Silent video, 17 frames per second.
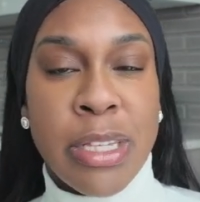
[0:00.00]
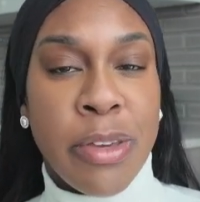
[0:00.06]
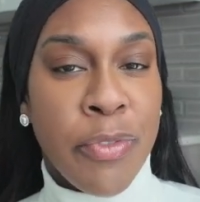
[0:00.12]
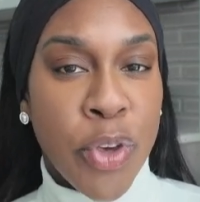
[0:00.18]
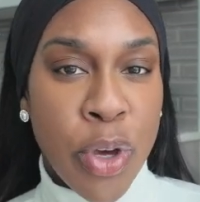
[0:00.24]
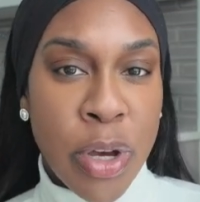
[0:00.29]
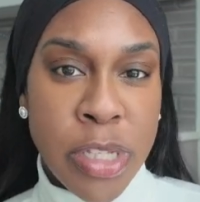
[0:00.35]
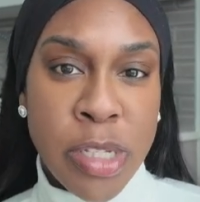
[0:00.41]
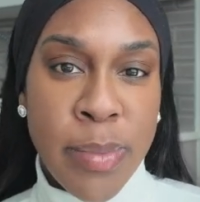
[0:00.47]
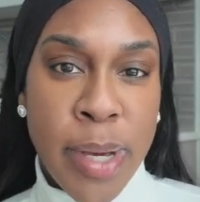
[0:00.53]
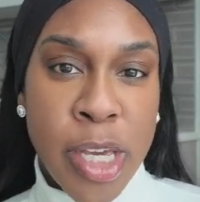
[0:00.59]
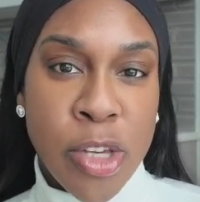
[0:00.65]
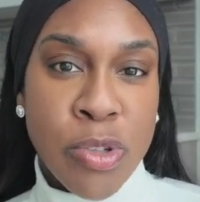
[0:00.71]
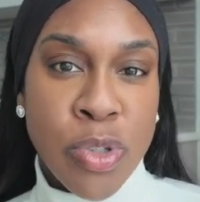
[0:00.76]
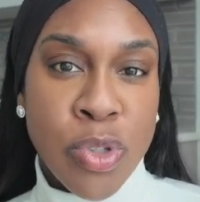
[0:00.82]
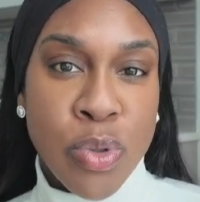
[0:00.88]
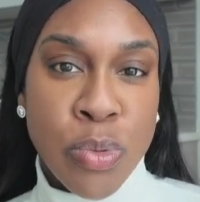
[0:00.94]
If you go to my
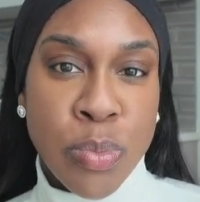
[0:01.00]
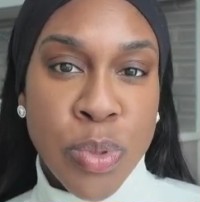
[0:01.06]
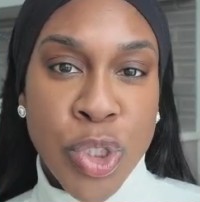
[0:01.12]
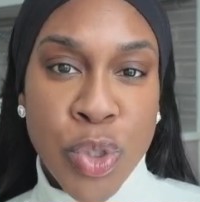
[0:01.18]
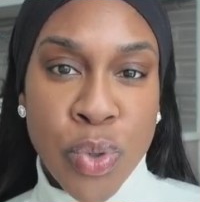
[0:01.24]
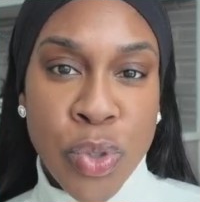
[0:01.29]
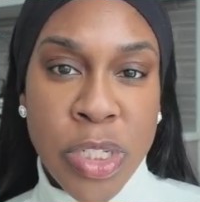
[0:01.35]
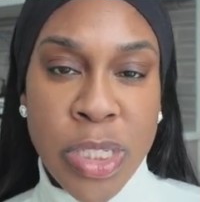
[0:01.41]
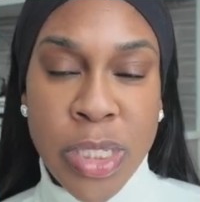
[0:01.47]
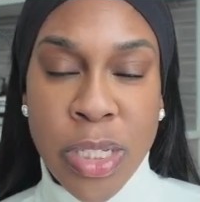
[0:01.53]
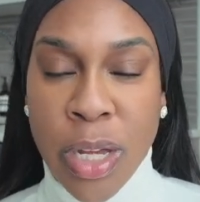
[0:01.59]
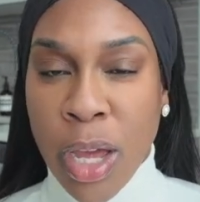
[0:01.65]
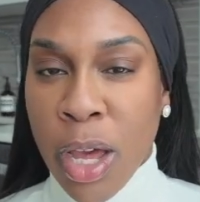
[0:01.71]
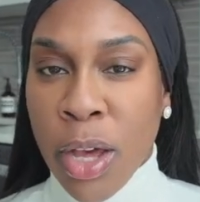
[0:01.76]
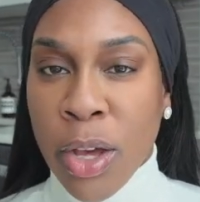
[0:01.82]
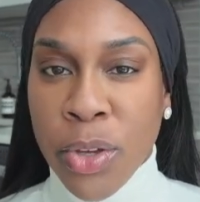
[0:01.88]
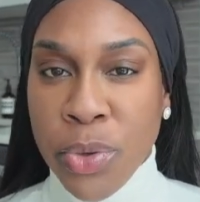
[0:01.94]
YouTube shorts,
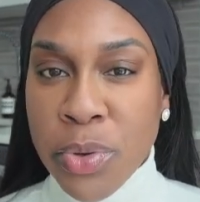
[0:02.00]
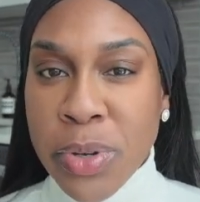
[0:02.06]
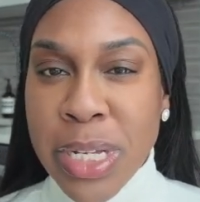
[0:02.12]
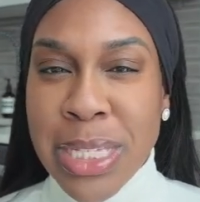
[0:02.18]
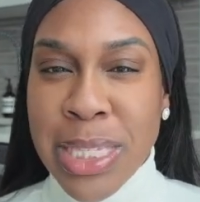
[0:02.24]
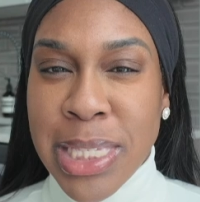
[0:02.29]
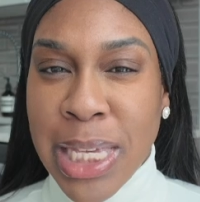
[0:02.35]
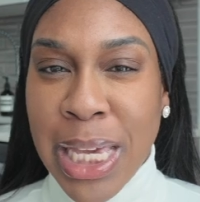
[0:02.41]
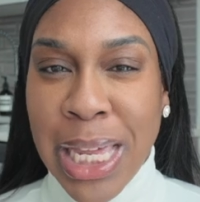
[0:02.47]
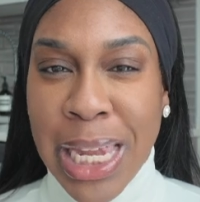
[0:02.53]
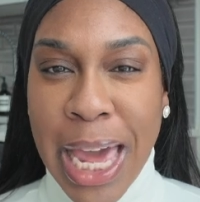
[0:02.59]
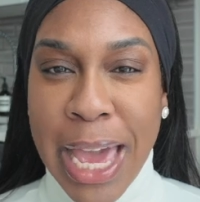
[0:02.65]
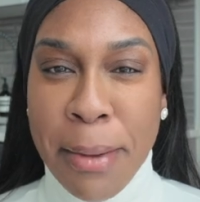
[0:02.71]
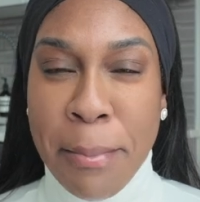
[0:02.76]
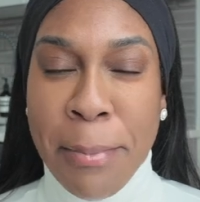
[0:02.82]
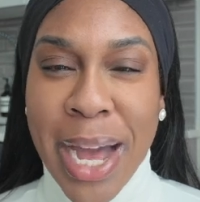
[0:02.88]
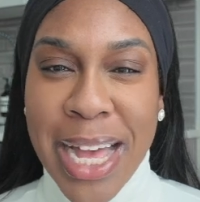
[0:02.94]
you can see
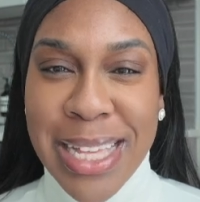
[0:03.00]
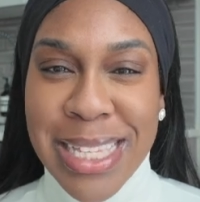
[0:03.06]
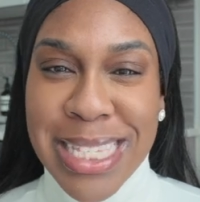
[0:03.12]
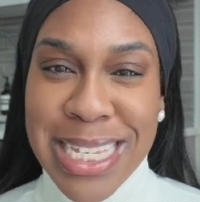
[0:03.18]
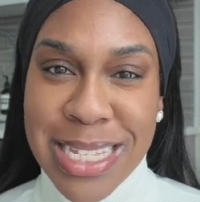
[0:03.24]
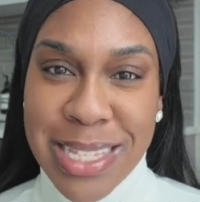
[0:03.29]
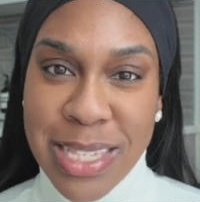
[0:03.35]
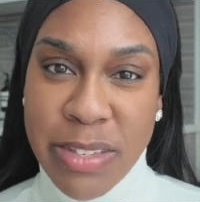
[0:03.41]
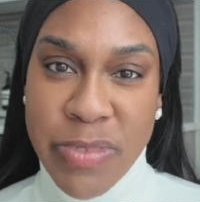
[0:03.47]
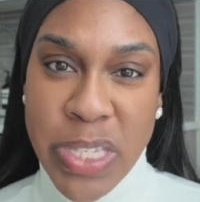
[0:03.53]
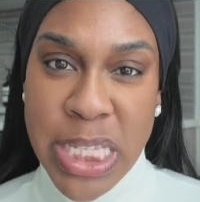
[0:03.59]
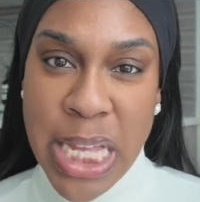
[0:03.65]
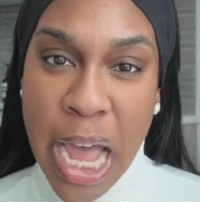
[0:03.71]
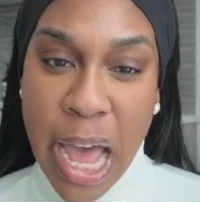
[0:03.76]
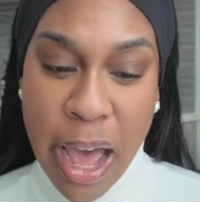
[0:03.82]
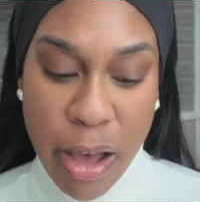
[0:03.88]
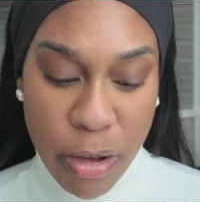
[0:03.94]
my sense of
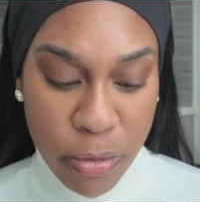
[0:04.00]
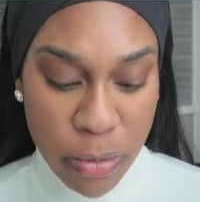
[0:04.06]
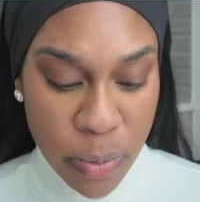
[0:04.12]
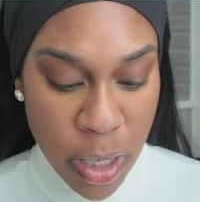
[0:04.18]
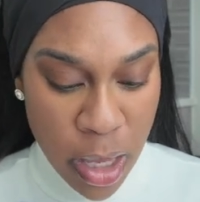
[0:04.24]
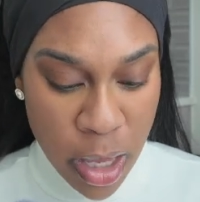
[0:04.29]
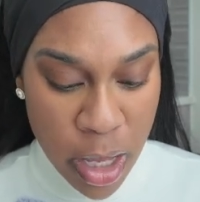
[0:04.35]
style.